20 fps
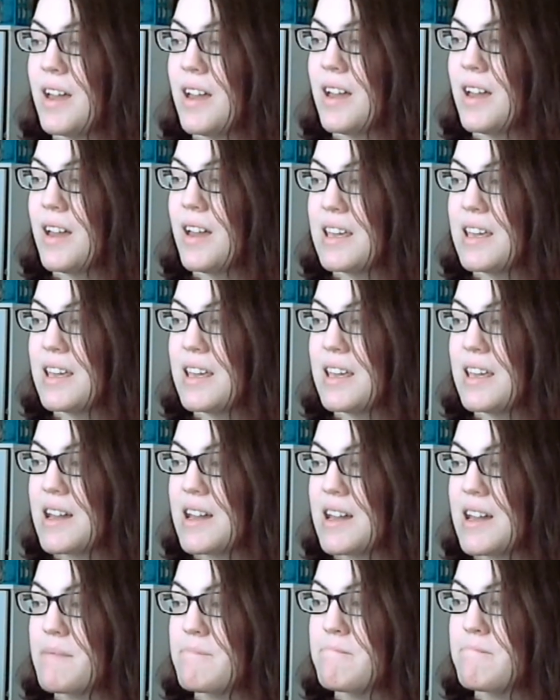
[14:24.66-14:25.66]
He,
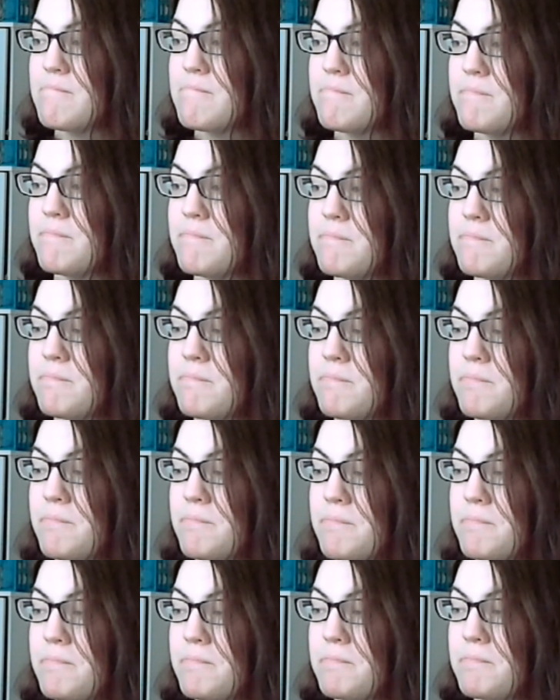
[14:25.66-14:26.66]
um,
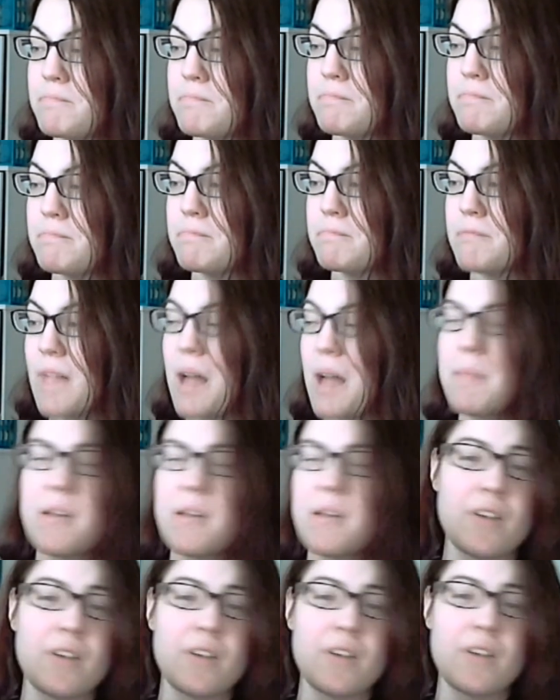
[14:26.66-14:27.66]
I'm not
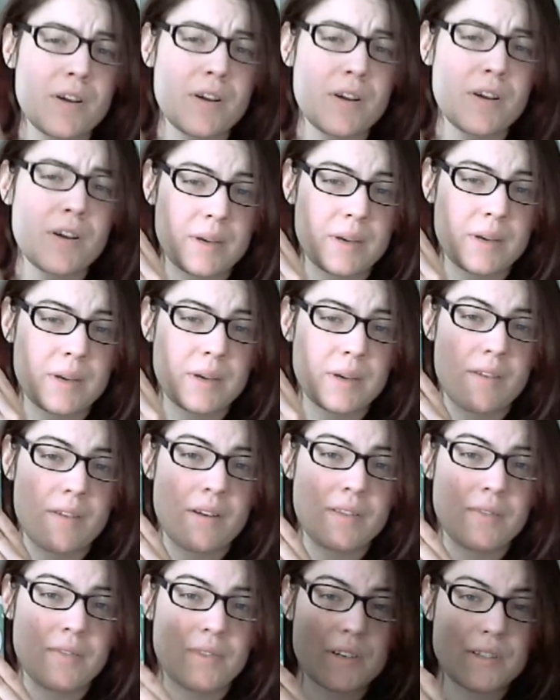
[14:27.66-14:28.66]
very far into it. I read
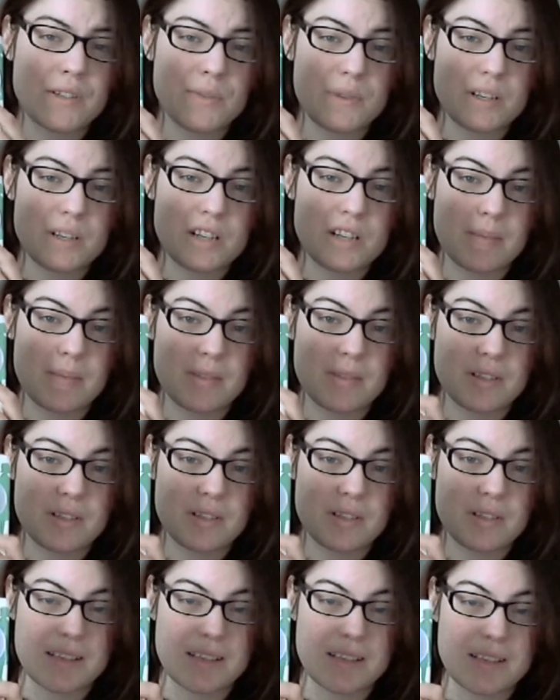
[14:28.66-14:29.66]
the first three chapters
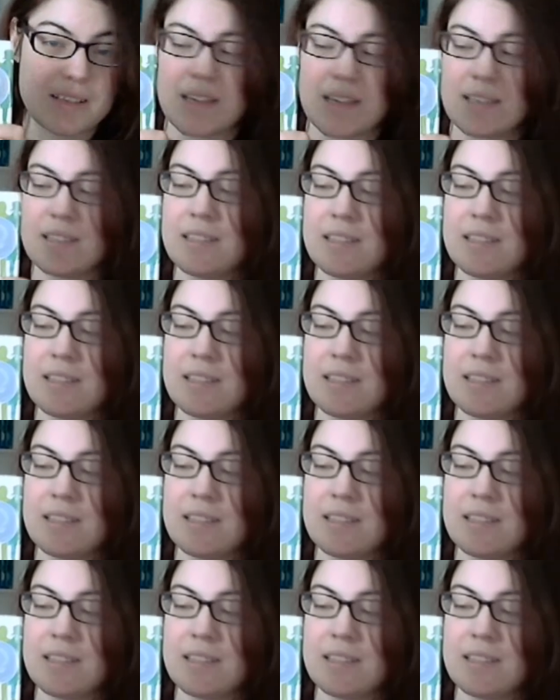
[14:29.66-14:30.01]
last night.